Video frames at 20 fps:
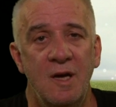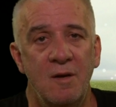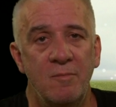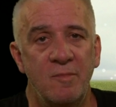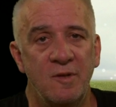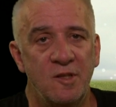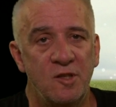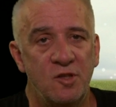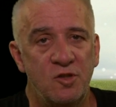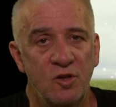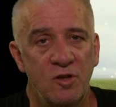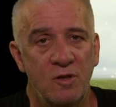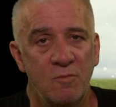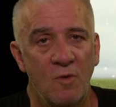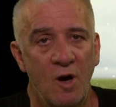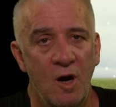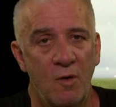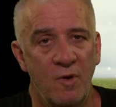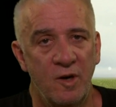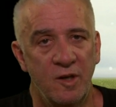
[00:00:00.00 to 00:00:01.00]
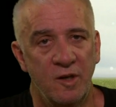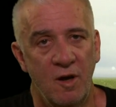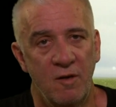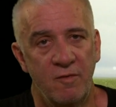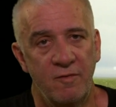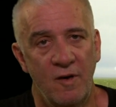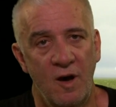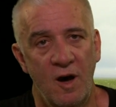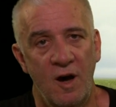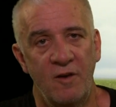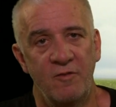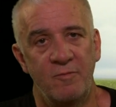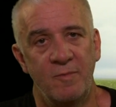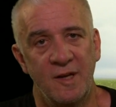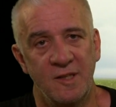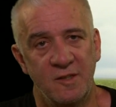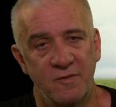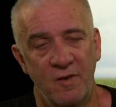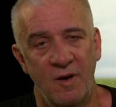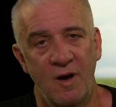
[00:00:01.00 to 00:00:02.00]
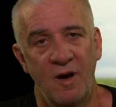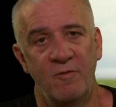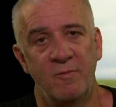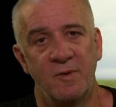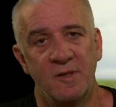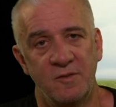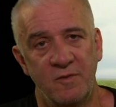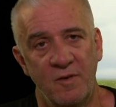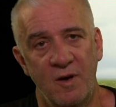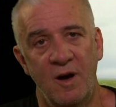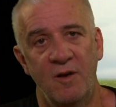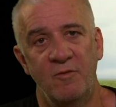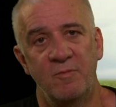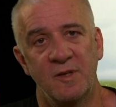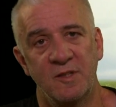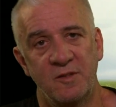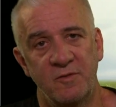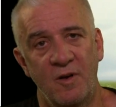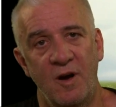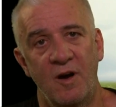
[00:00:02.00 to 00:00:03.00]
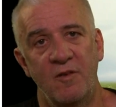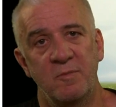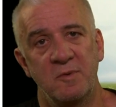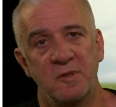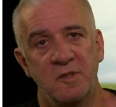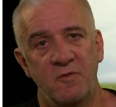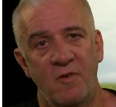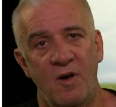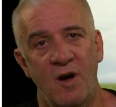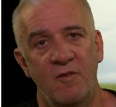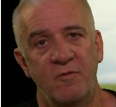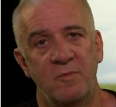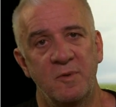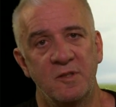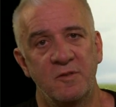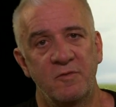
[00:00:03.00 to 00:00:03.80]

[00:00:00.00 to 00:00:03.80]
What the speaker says: But the student might want to go 5 plus 5 plus 5 plus 5 plus 5 plus